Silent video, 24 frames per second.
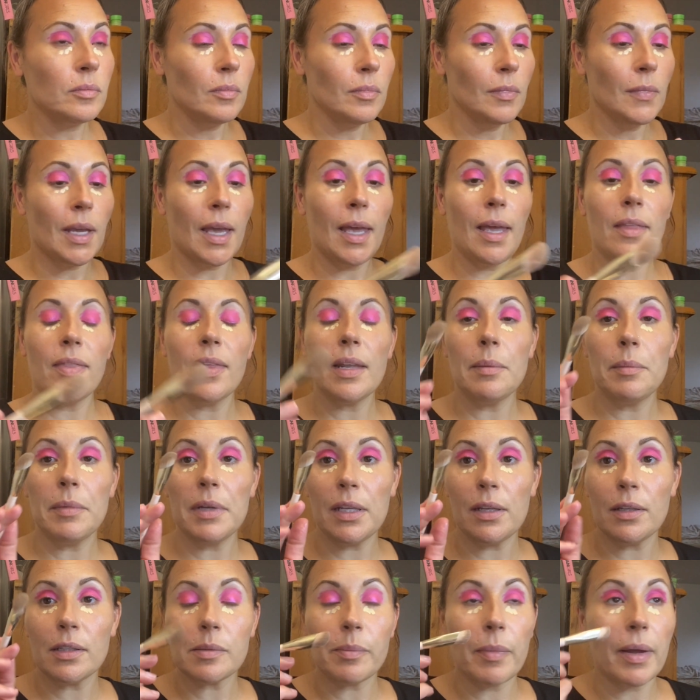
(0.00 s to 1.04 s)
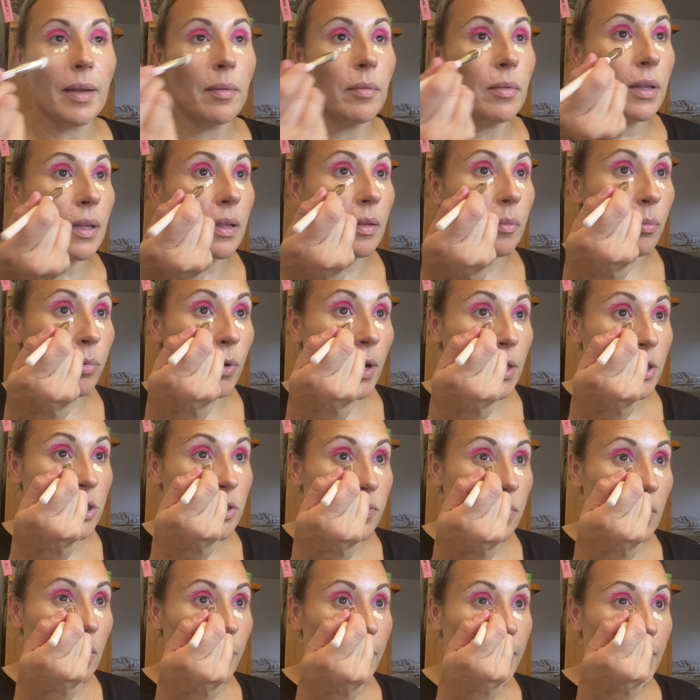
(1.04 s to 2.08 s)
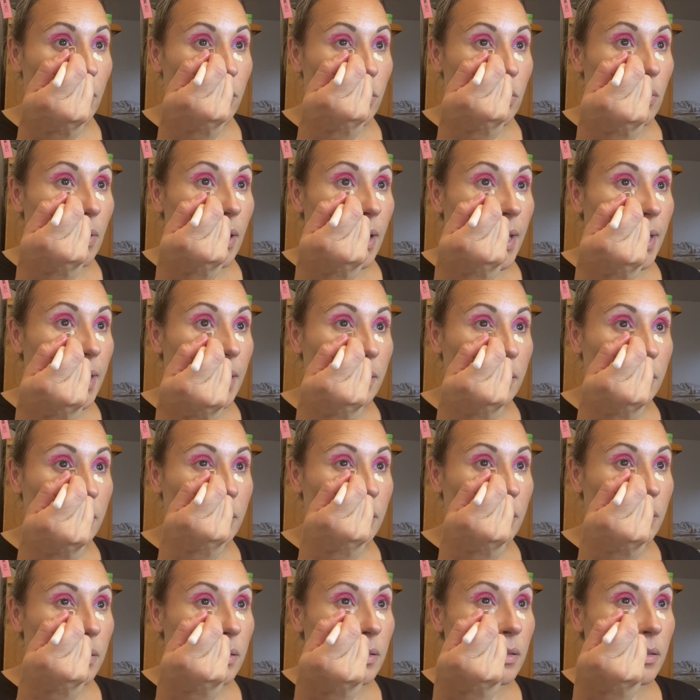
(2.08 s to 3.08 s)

Okay, then I'm going to use my little brush for my under eyes.